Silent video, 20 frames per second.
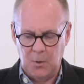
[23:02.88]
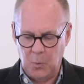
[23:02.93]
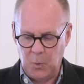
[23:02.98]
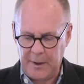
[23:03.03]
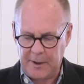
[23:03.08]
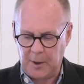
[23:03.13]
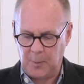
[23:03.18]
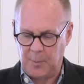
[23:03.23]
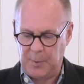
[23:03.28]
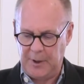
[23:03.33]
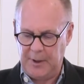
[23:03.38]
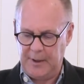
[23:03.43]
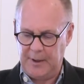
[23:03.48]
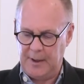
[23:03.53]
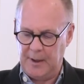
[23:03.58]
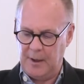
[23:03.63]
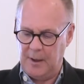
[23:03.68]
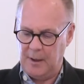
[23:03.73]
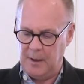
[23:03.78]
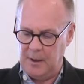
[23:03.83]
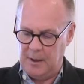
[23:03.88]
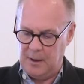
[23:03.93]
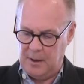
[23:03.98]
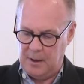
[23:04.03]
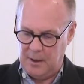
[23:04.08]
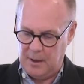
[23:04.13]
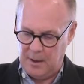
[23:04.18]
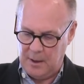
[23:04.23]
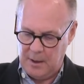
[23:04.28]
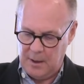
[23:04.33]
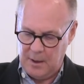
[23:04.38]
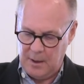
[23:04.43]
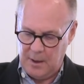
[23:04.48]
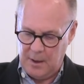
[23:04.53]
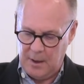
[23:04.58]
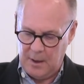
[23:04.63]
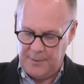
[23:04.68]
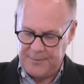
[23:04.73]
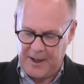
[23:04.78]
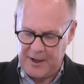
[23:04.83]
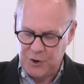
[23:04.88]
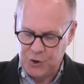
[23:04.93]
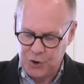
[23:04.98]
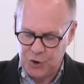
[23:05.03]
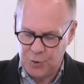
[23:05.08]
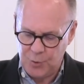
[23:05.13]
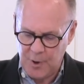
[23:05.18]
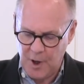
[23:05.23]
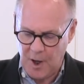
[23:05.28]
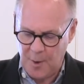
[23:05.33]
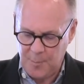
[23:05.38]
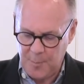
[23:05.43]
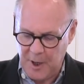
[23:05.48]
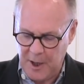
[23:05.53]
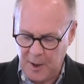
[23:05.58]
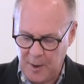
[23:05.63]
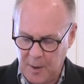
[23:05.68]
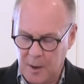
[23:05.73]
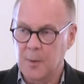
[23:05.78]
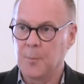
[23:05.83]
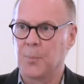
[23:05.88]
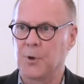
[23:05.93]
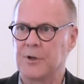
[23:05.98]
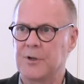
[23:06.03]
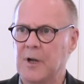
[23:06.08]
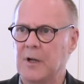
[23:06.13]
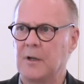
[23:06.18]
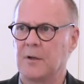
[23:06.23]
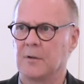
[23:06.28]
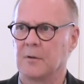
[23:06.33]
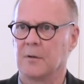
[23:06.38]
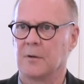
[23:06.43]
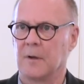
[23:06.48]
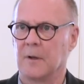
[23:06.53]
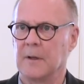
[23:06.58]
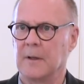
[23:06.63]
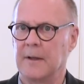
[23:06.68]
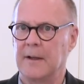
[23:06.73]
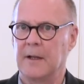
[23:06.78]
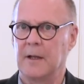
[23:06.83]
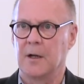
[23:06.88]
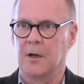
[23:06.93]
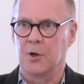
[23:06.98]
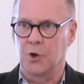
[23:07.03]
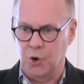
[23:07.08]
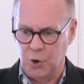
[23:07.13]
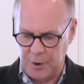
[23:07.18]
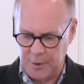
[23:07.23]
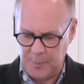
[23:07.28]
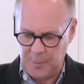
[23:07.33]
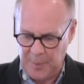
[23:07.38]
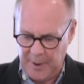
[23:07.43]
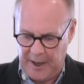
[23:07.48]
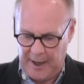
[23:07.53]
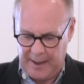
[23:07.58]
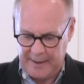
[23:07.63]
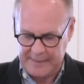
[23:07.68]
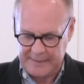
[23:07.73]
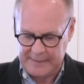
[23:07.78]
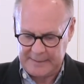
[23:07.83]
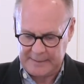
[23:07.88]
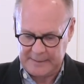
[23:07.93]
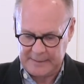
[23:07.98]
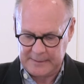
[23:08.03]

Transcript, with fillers: Wikipedia, they do not make particularly good pets.